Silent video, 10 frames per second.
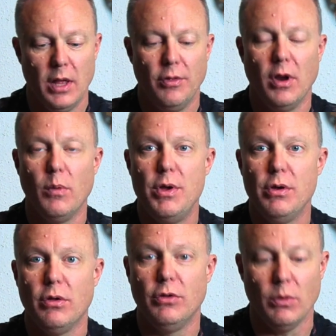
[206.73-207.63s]
The only way you
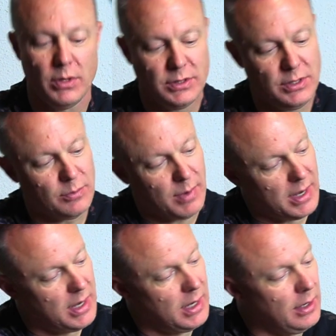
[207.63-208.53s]
can do it is either by
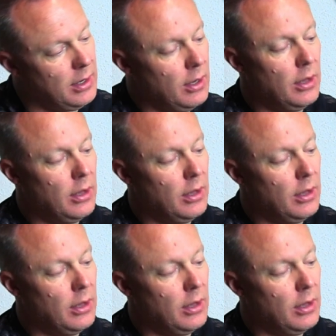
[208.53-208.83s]
hitting